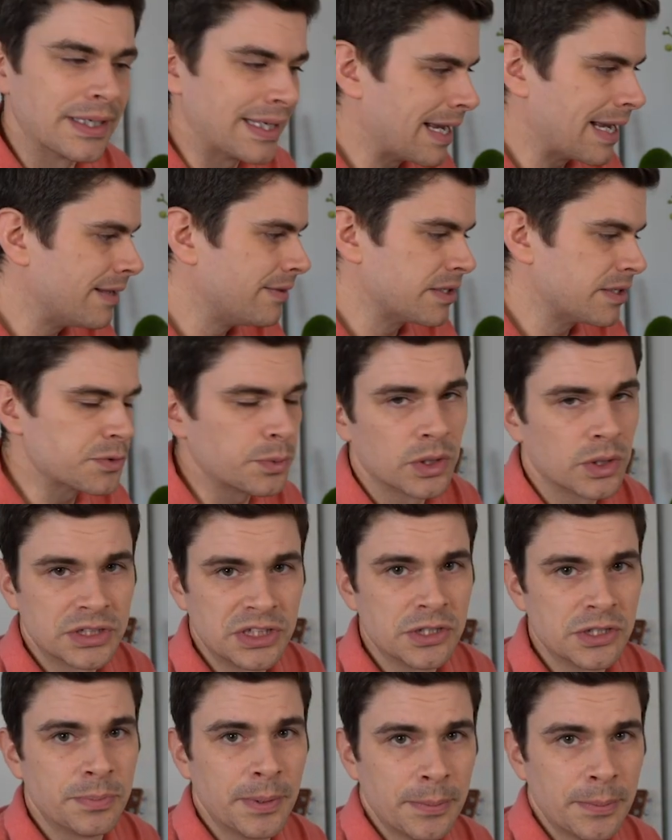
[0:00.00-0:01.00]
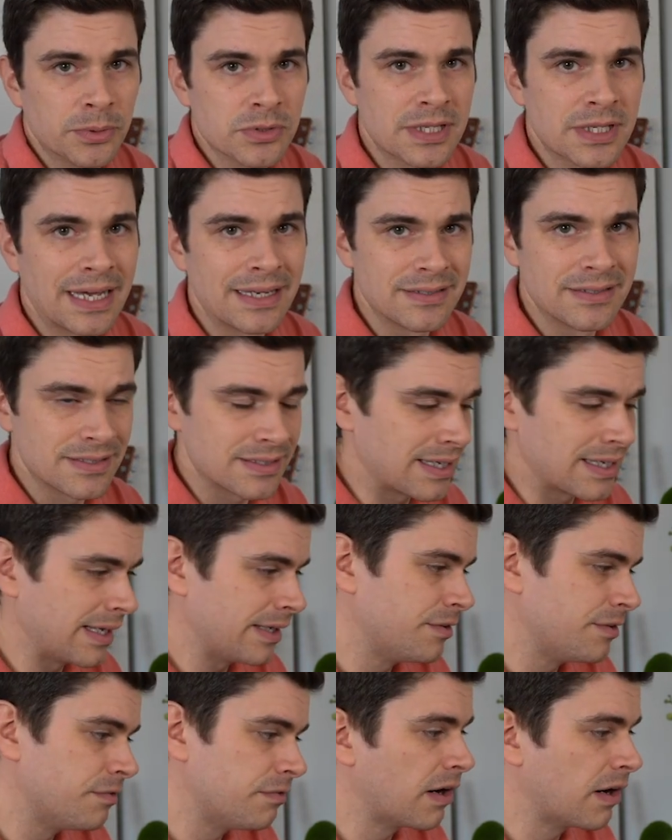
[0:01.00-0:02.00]
getting this watch into people's hands is
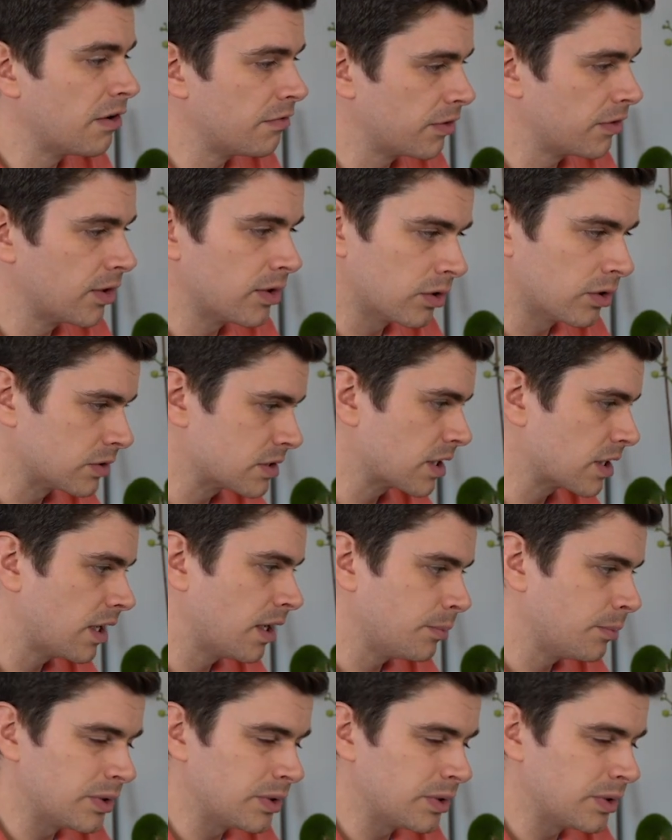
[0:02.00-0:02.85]
taking a very, very long time,